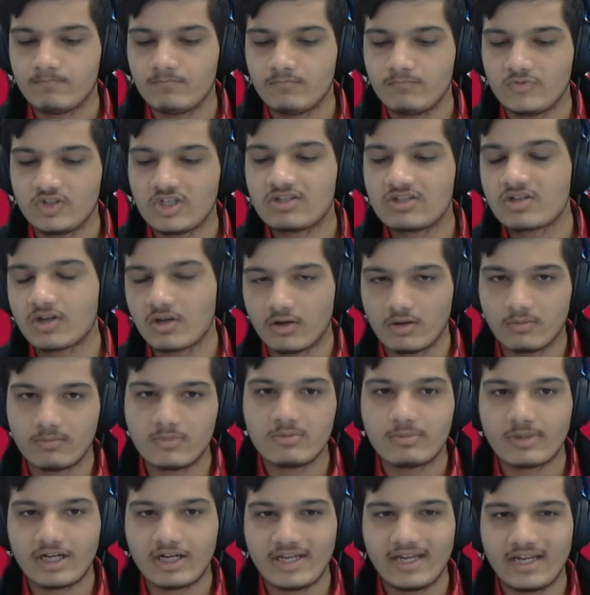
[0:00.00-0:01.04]

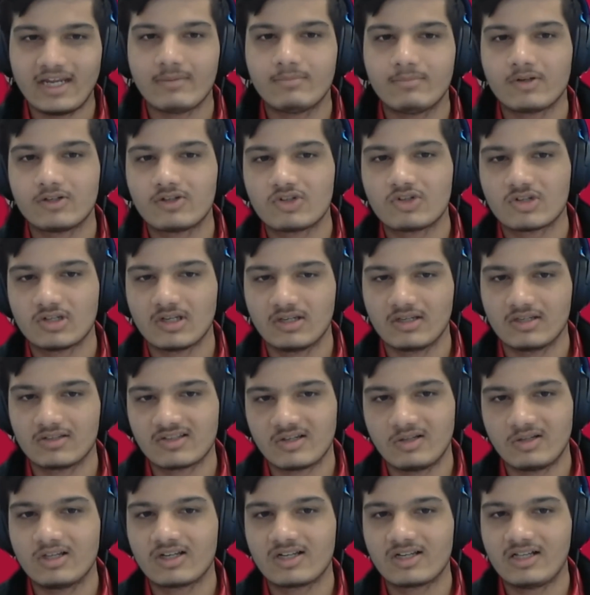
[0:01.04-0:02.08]
determined by how much
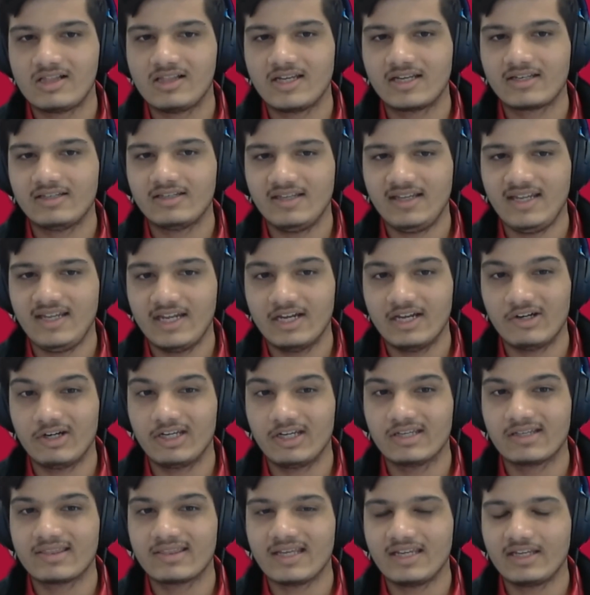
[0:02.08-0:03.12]
solar collector
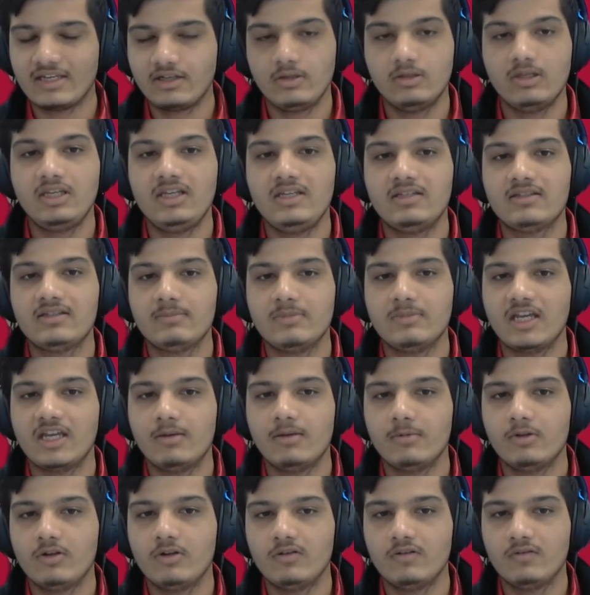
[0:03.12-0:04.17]
area that you need to be
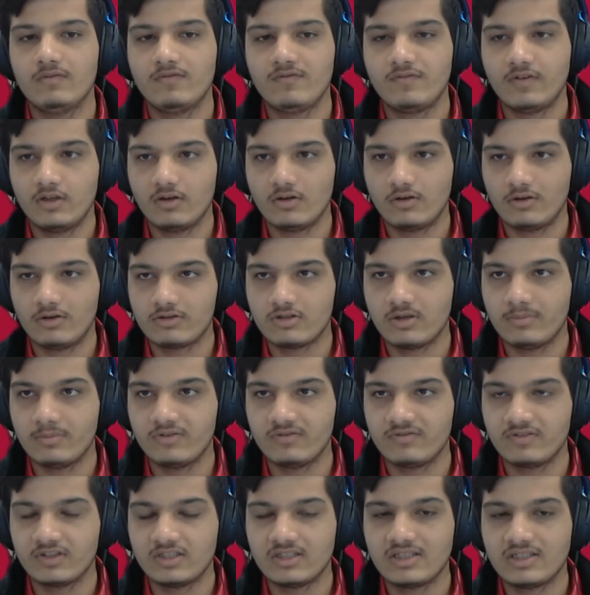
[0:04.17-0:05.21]
able to fit on top
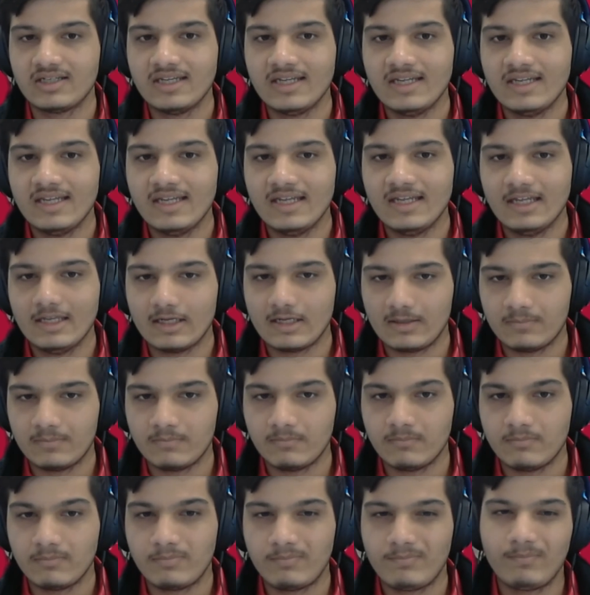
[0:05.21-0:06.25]
of it.
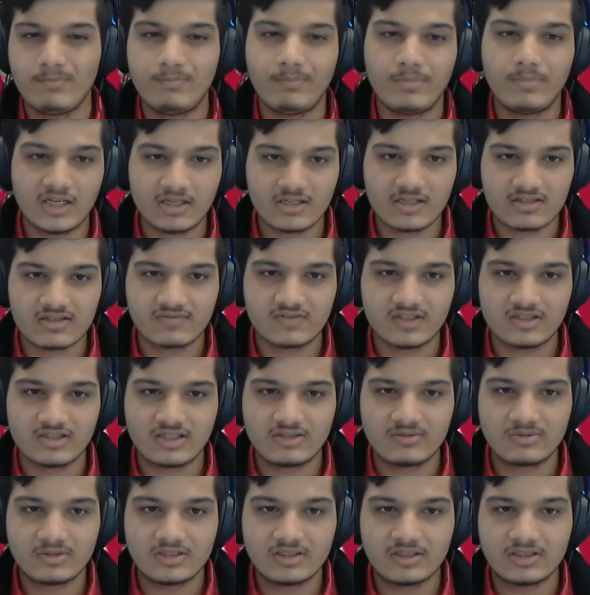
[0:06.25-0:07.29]
Because of the
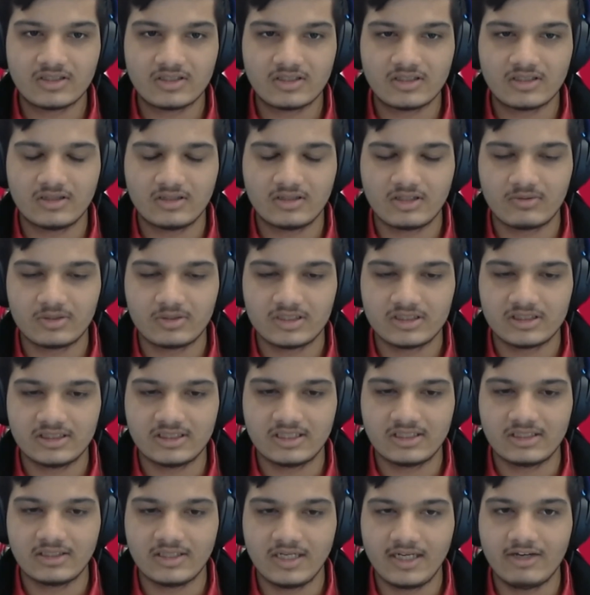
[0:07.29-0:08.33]

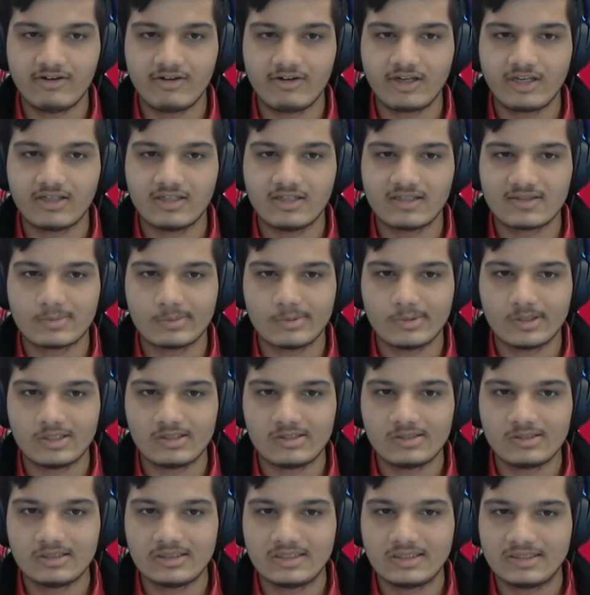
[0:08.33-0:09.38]
lower area as
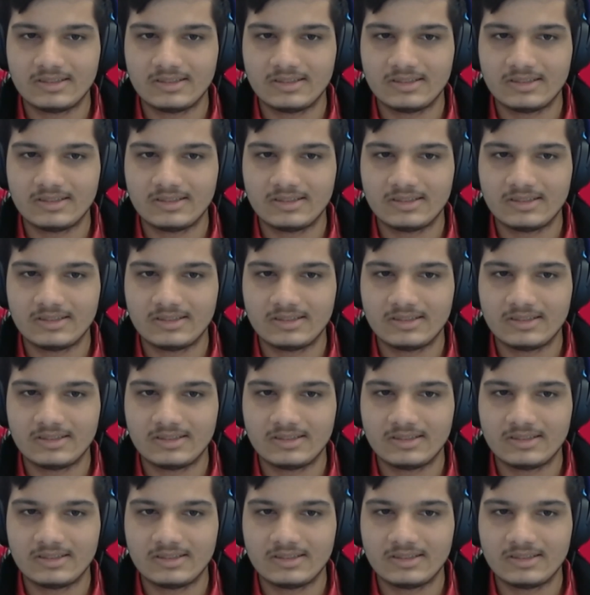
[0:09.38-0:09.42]
well,